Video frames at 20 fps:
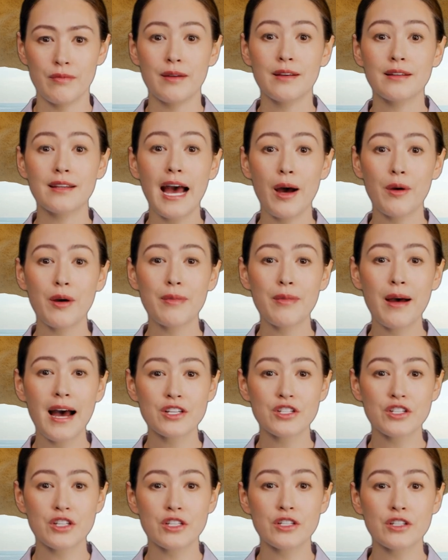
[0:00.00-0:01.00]
Now
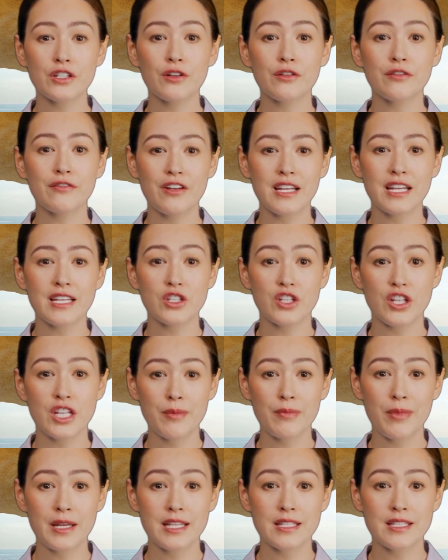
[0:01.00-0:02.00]
imagine you feed
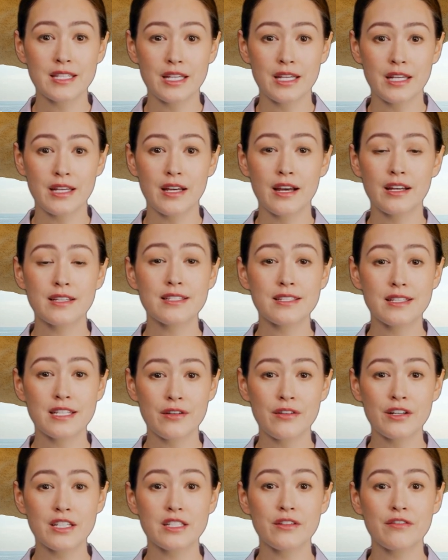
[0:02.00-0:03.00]
GPT a
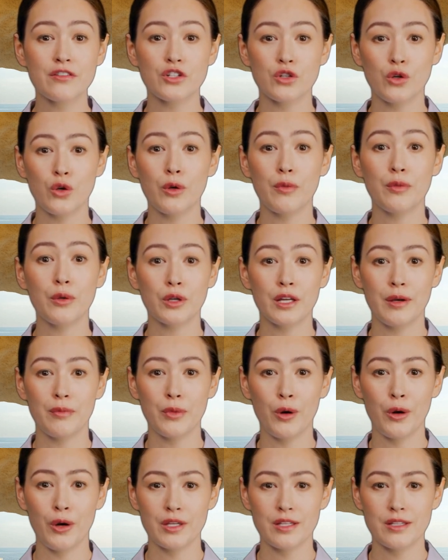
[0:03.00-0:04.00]
series of short bullet
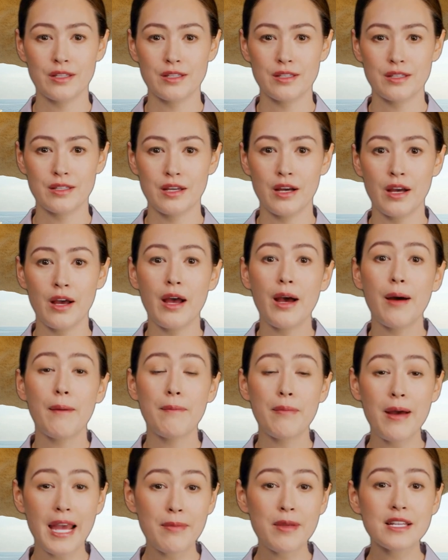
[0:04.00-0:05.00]
points,
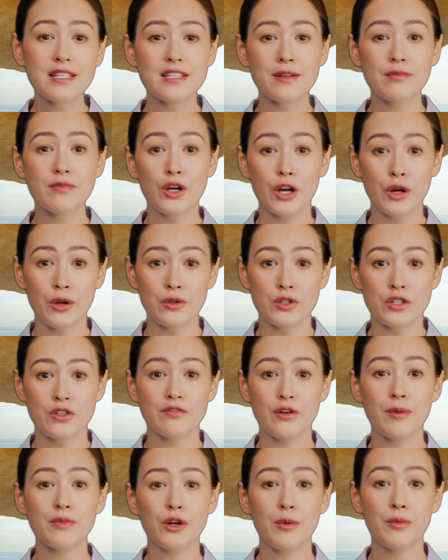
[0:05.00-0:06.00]
maybe some notes
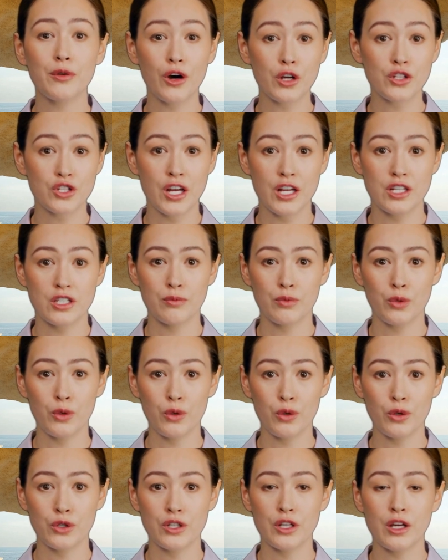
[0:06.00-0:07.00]
from your project
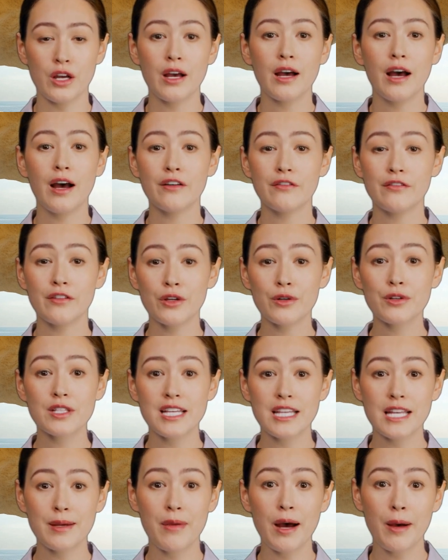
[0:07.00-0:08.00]
board, a few
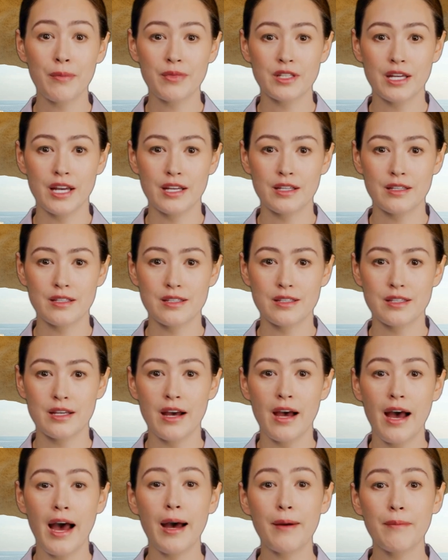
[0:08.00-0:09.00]
team updates,
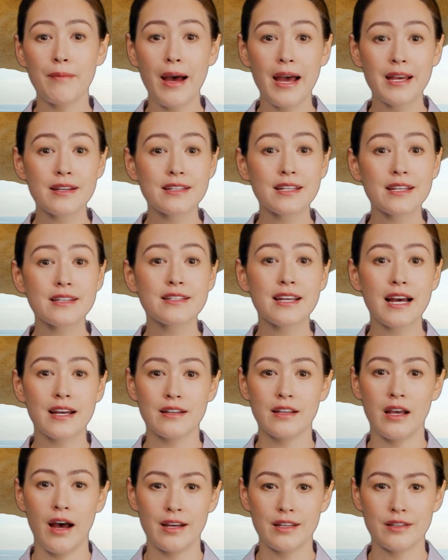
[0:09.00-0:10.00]
and pending
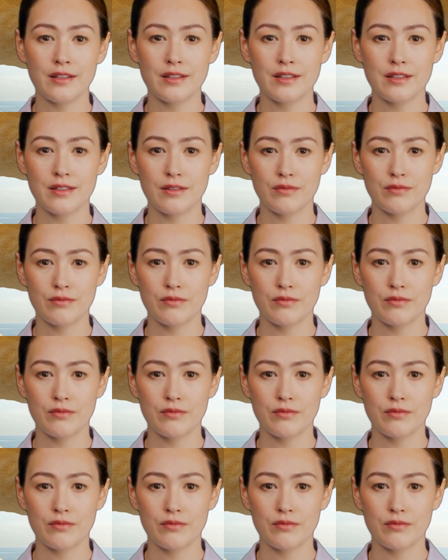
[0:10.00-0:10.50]
deadlines.